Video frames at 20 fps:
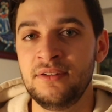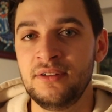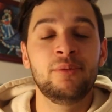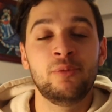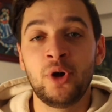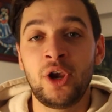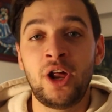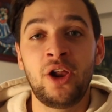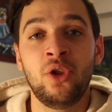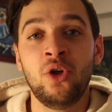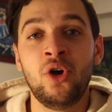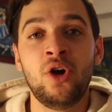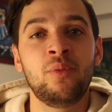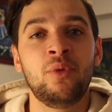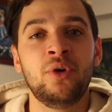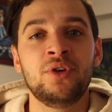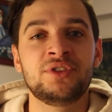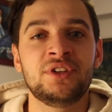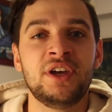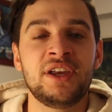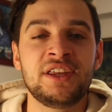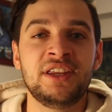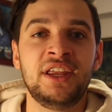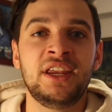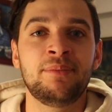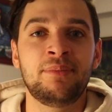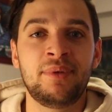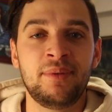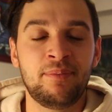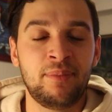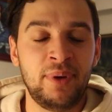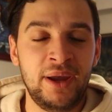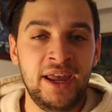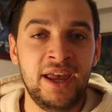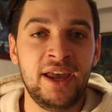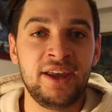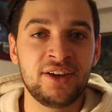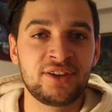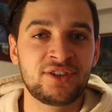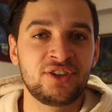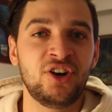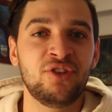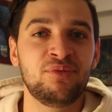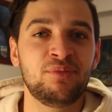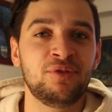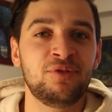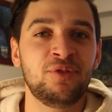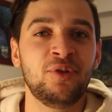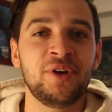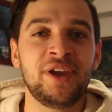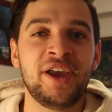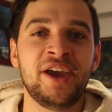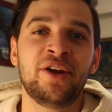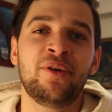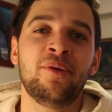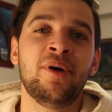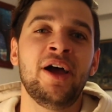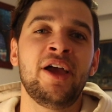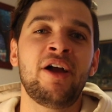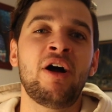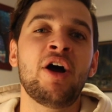And what I learned was that you need to prepare yourself before you head away.